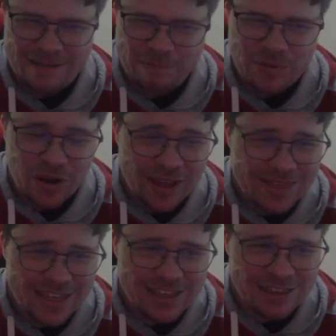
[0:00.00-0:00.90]
But I
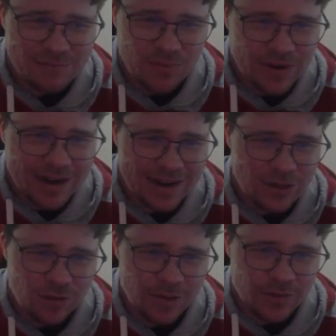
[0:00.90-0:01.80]
think that Port Adelaide
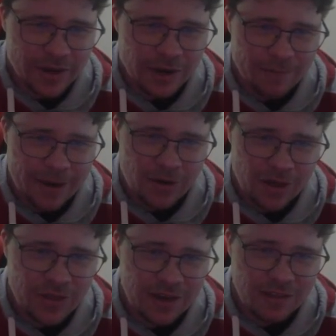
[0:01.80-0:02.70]
should be doing a lot better, and I
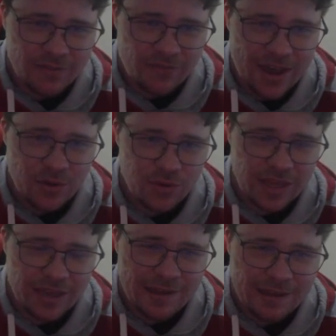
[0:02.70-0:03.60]
think it is a failed
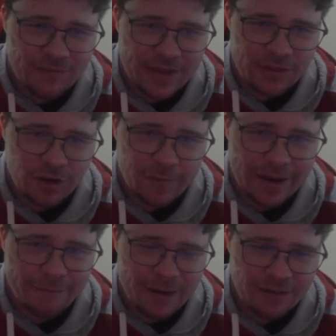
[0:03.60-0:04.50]
year if they don't make
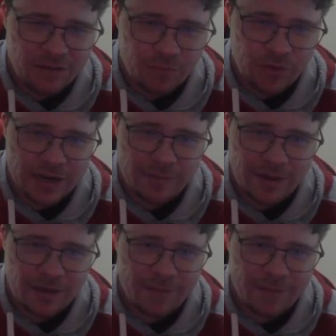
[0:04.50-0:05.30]
it past the prelim.